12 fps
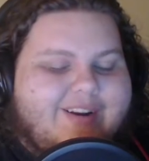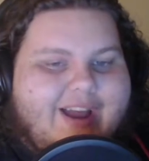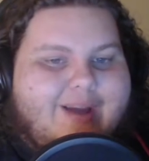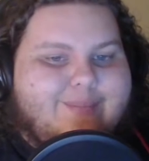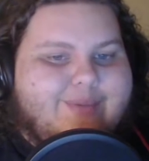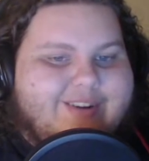
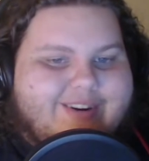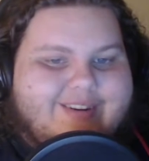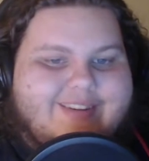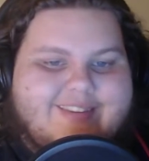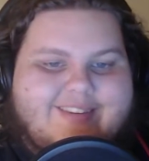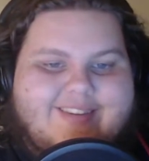not put her
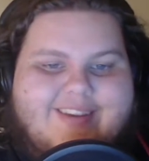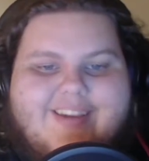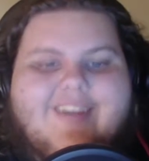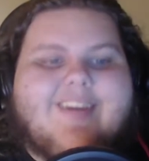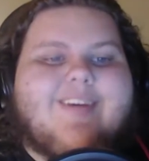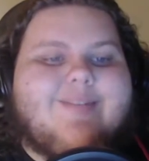in
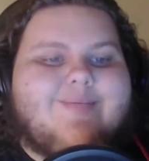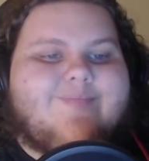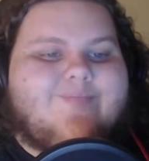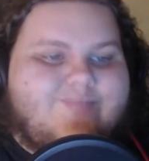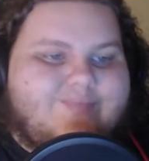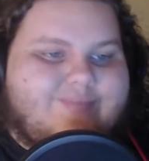Z?
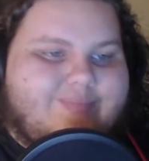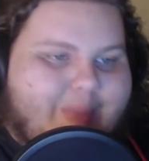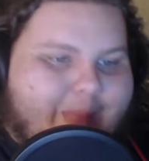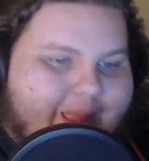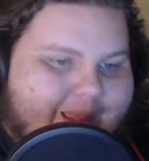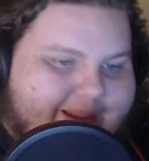
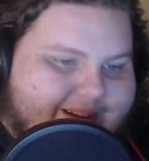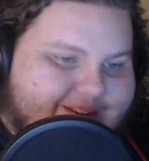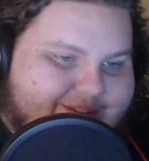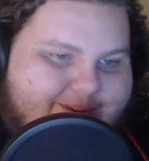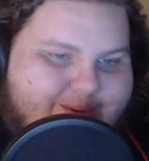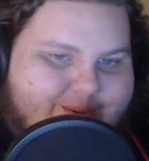Because
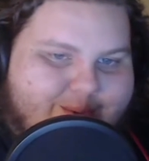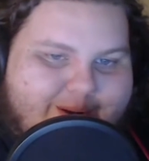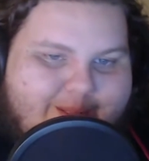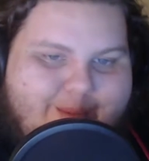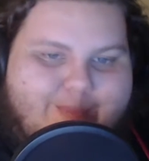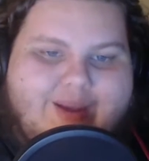she was one
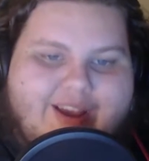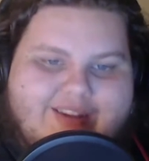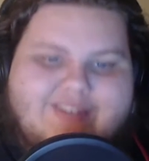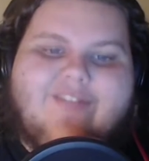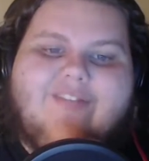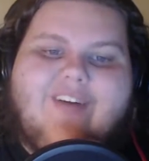of the
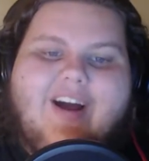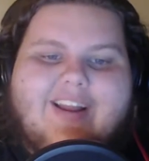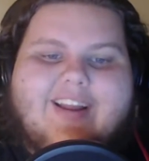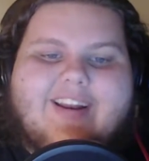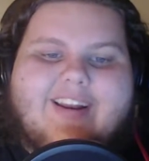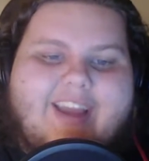best
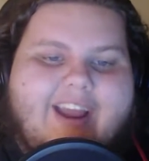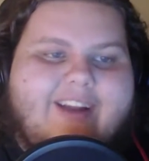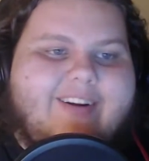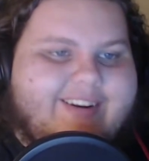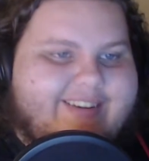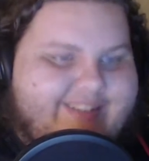fucking
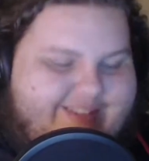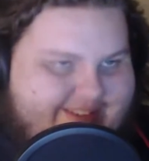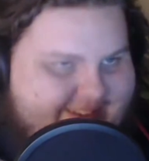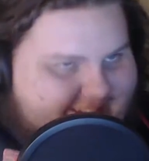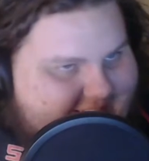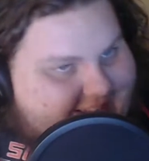characters.